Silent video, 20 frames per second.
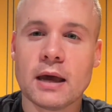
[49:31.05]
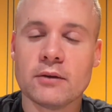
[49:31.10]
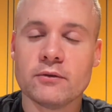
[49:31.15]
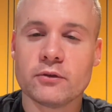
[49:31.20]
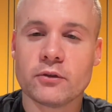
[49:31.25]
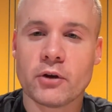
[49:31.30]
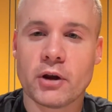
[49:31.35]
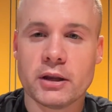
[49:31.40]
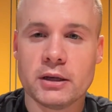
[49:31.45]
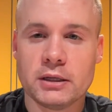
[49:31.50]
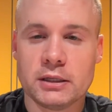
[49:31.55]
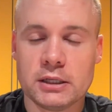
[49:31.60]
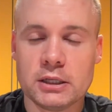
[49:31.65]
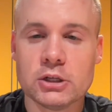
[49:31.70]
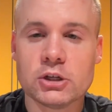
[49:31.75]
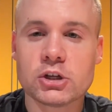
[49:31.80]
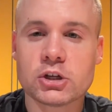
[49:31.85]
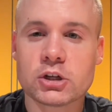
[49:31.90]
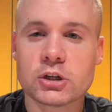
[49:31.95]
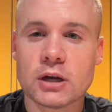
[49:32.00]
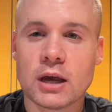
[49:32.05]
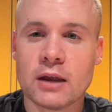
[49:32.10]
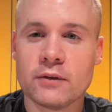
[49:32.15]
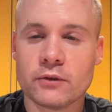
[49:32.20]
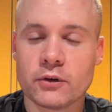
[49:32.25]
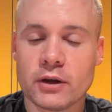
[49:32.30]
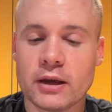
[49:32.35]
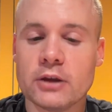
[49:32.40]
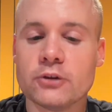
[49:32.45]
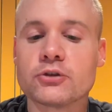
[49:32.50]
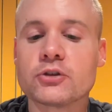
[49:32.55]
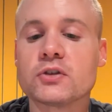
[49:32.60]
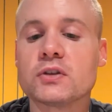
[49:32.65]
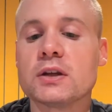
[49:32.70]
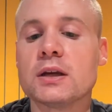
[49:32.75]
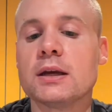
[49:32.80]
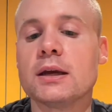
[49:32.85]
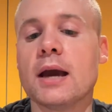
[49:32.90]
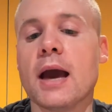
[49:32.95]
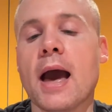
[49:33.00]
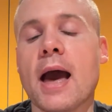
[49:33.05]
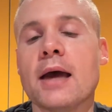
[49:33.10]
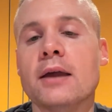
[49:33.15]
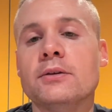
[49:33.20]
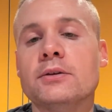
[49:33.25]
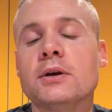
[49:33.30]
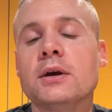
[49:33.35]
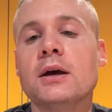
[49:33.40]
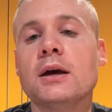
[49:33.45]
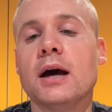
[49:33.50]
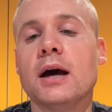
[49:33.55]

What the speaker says: and very niche and very interesting. And